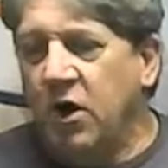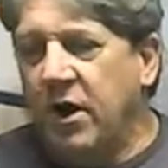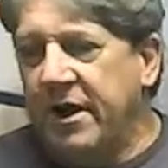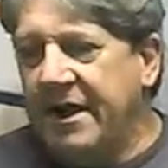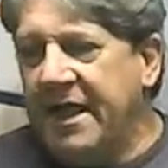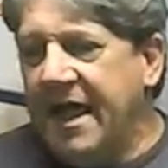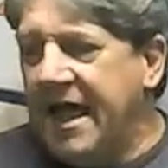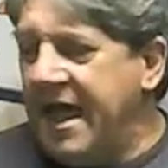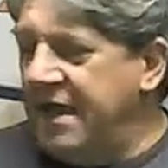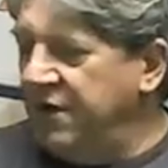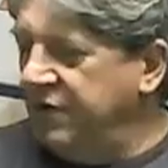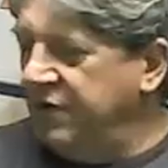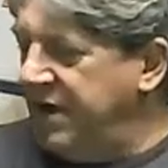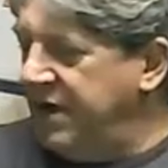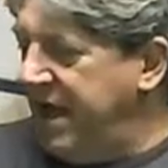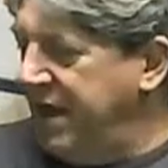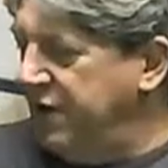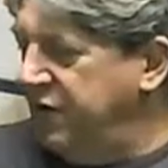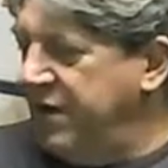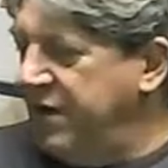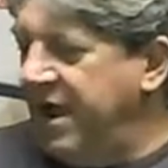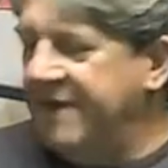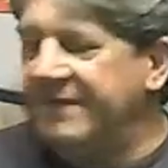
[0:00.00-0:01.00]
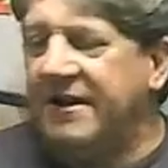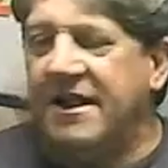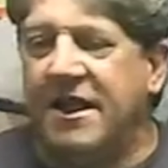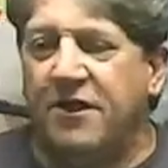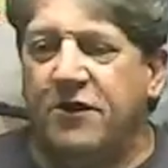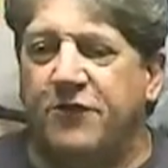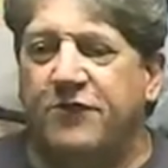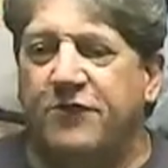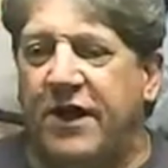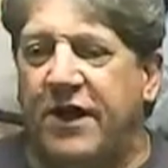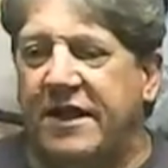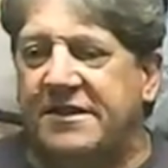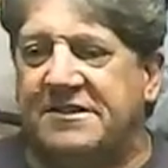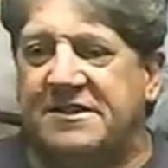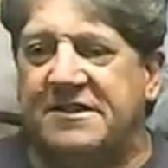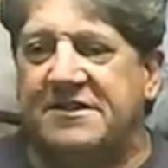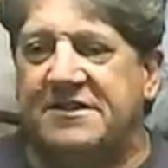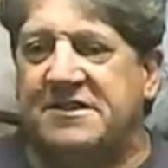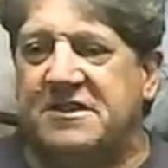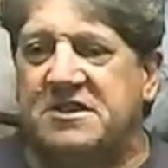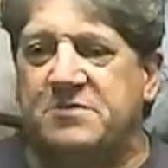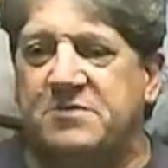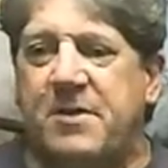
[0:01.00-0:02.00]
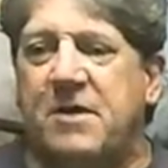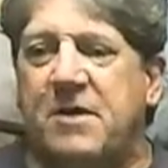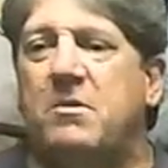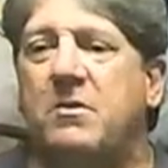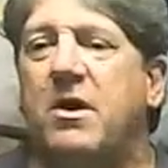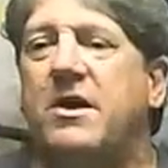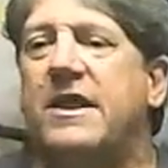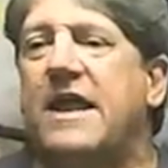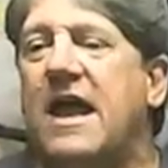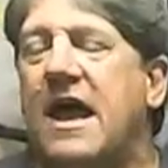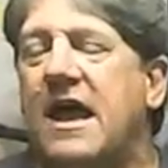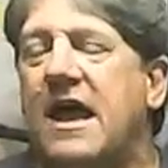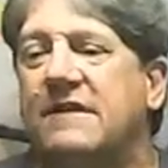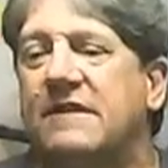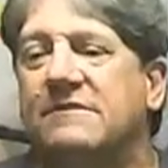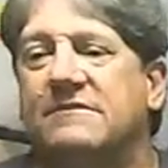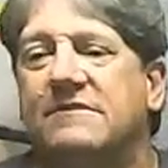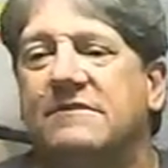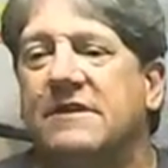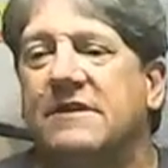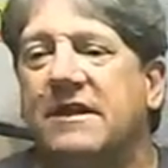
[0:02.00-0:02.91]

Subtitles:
yeah, I don't have any other vices to spend money on.